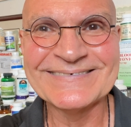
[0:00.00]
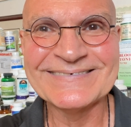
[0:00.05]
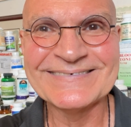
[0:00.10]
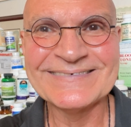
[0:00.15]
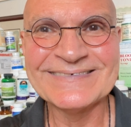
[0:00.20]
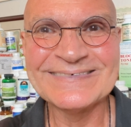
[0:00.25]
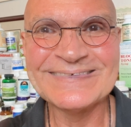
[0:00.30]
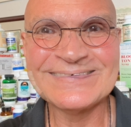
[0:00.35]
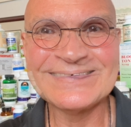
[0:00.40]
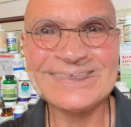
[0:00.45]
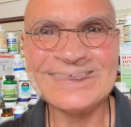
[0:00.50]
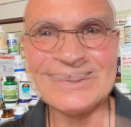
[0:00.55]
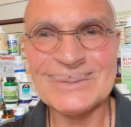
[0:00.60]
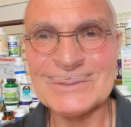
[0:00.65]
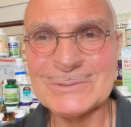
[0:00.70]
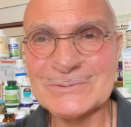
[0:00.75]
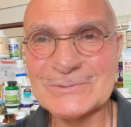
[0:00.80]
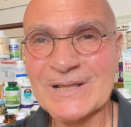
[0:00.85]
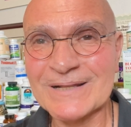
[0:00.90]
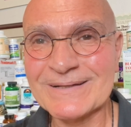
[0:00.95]
Also,
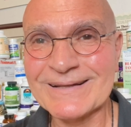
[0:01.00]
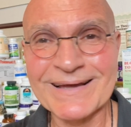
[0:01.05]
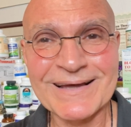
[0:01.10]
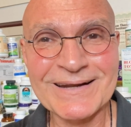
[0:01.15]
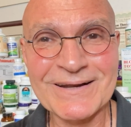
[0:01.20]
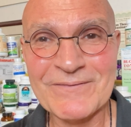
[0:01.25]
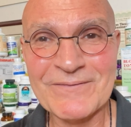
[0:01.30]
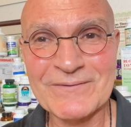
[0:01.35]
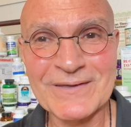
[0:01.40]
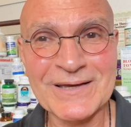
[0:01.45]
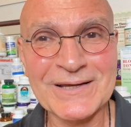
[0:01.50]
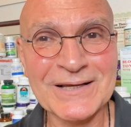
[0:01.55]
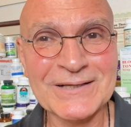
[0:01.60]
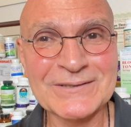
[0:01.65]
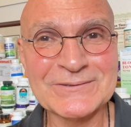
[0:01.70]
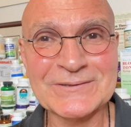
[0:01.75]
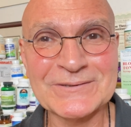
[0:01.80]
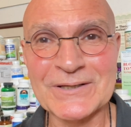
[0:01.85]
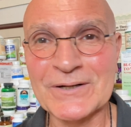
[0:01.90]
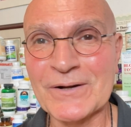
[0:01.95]
there's a lot of
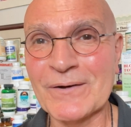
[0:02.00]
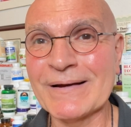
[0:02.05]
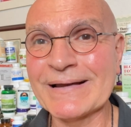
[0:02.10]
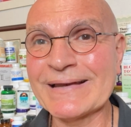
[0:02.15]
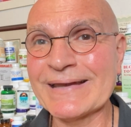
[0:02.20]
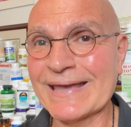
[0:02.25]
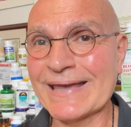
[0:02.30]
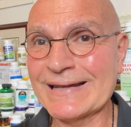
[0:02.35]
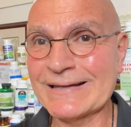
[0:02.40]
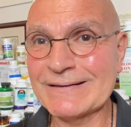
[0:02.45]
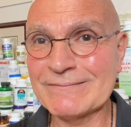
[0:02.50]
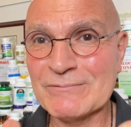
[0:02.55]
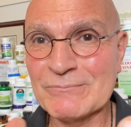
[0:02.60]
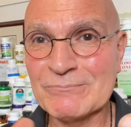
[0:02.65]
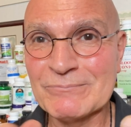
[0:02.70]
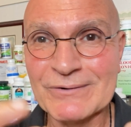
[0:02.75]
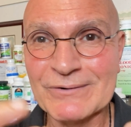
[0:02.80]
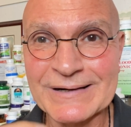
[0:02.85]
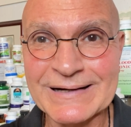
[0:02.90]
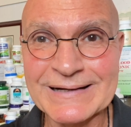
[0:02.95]
things, you know, I can't even
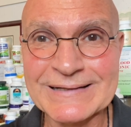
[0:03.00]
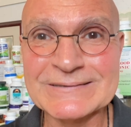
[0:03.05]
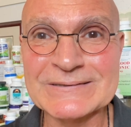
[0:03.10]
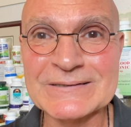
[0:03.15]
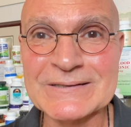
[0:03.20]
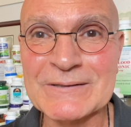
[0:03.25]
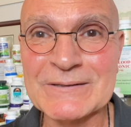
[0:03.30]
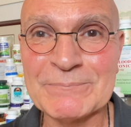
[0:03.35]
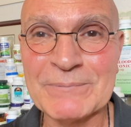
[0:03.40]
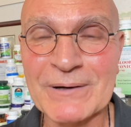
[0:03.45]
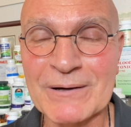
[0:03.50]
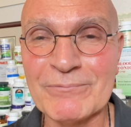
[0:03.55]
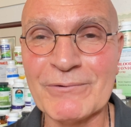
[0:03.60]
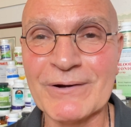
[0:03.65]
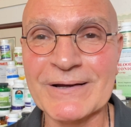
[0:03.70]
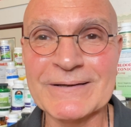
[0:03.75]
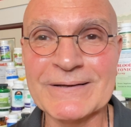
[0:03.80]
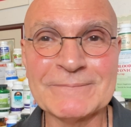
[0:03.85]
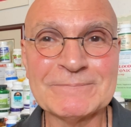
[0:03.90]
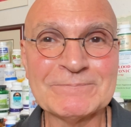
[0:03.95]
bring to the
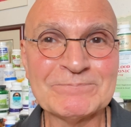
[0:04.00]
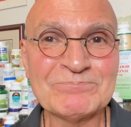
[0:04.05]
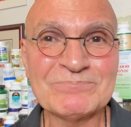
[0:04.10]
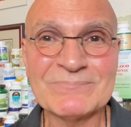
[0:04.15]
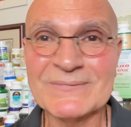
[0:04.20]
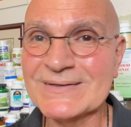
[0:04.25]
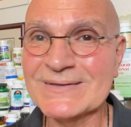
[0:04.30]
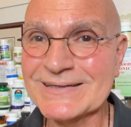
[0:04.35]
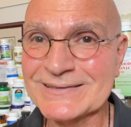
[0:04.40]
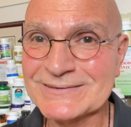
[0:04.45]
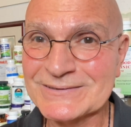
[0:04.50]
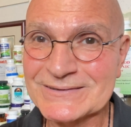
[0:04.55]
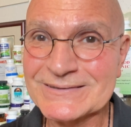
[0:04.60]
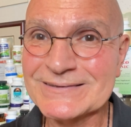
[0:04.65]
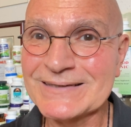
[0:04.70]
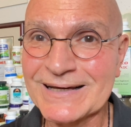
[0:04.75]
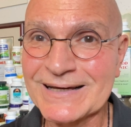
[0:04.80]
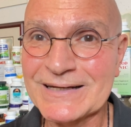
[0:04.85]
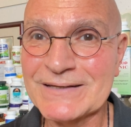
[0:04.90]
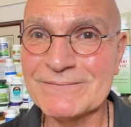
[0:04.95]
public because it's
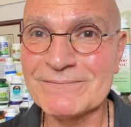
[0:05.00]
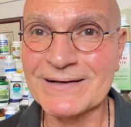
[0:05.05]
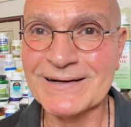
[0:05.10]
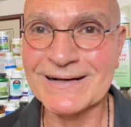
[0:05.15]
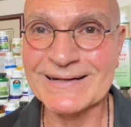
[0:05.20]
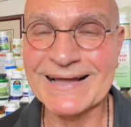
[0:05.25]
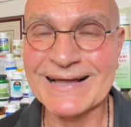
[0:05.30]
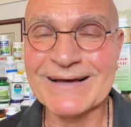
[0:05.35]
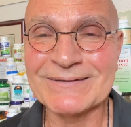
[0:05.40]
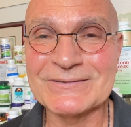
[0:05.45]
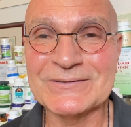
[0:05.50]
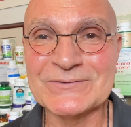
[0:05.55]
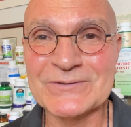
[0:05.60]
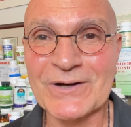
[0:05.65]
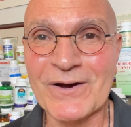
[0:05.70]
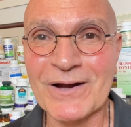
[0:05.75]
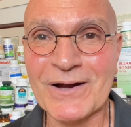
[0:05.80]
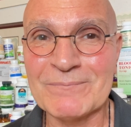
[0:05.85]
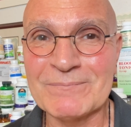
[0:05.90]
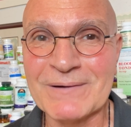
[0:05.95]
not even allowed to
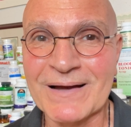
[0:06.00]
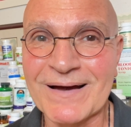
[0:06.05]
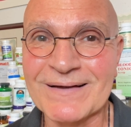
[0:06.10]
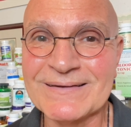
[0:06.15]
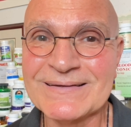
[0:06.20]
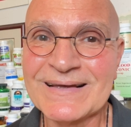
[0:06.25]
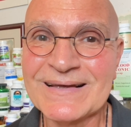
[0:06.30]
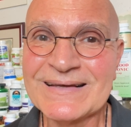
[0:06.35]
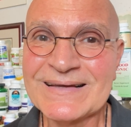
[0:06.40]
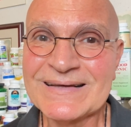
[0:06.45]
talk about.